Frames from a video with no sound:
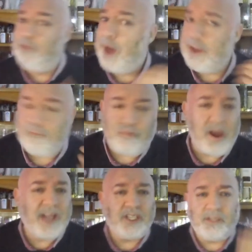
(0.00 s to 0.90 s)
It's very
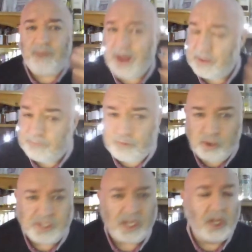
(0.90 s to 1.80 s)
fresh, it's very
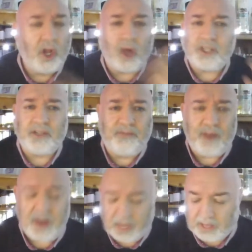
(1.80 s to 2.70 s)
fruity, lots of
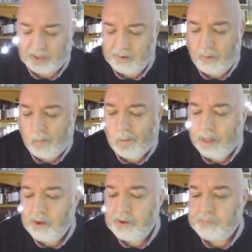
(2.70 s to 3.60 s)
vanilla,
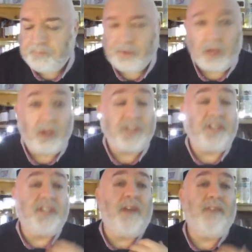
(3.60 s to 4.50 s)
lots
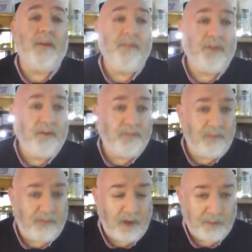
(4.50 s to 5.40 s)
of stuff coming through
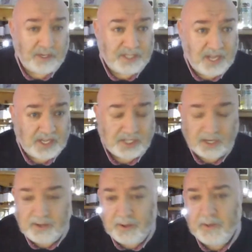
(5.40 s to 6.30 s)
from the
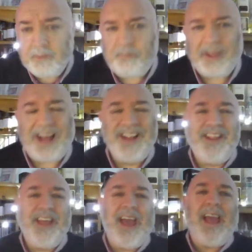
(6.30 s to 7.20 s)
fermentation.
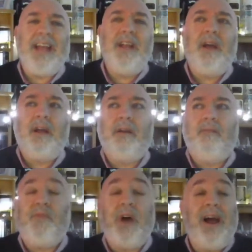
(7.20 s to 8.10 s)
And then
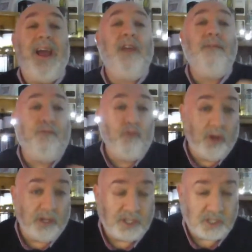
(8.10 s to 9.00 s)
that
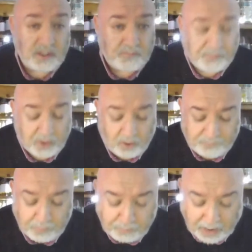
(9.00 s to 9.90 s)
influence
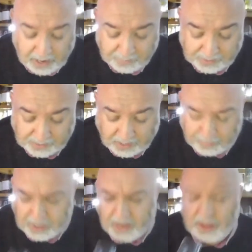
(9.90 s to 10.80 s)
of the bourbon
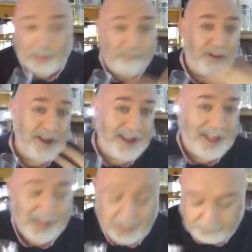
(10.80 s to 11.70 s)
coming in, that
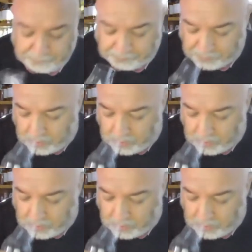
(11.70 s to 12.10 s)
vanilla.